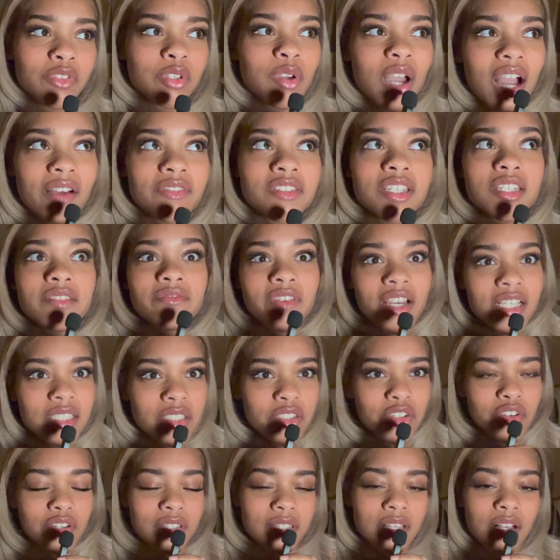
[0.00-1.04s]
You have to invest
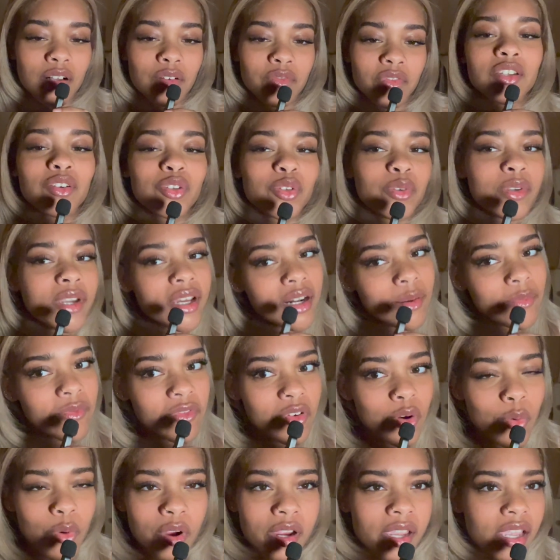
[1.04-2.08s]
in yourself. You get up
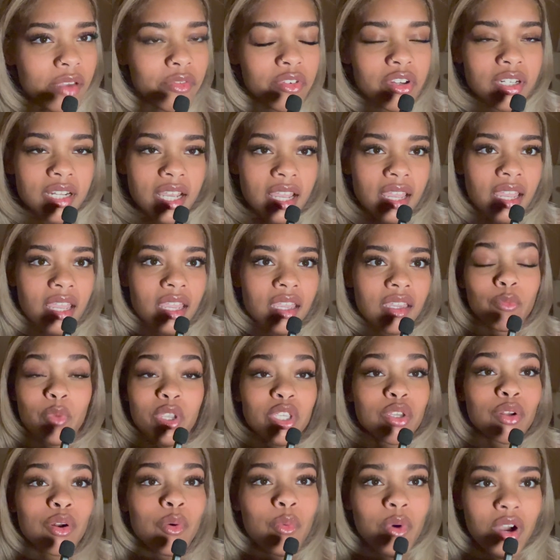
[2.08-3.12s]
for work every day when
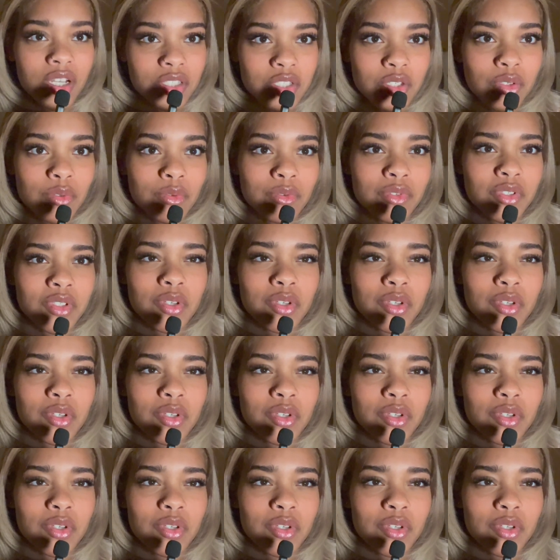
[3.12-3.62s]
you don't want to.